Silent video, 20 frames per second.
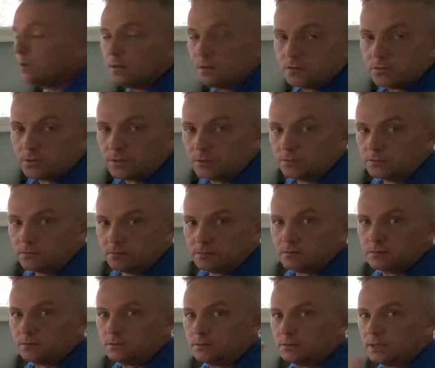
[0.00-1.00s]
So
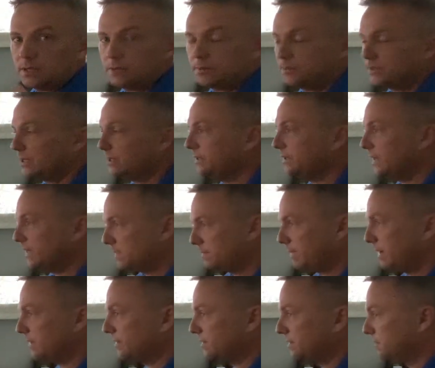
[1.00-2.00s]
I was telling you guys
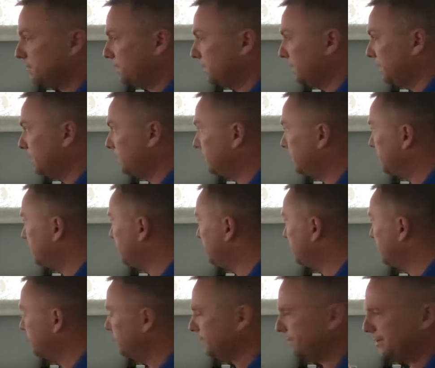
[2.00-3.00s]
about the simulator and
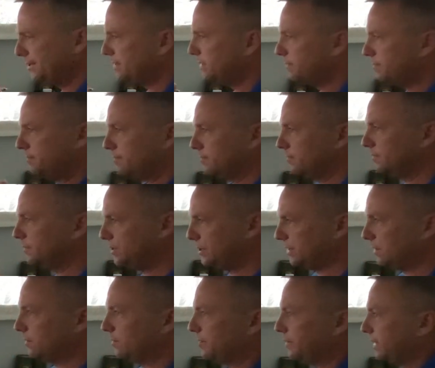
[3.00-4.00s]
just the
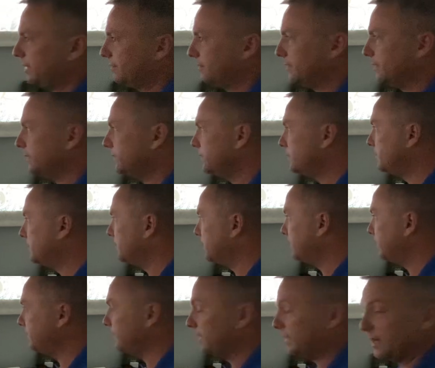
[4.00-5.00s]
general benefits, but I
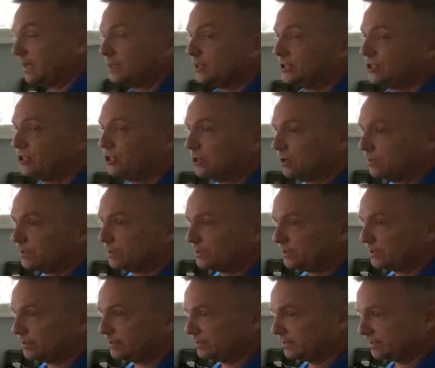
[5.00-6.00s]
figured I'd show it to
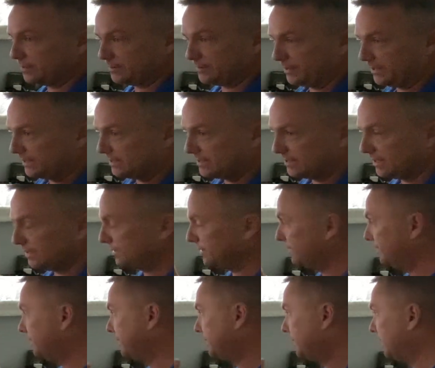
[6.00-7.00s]
you so that way it's not just
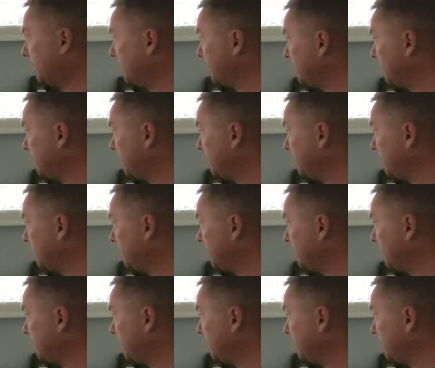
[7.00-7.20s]
all talk.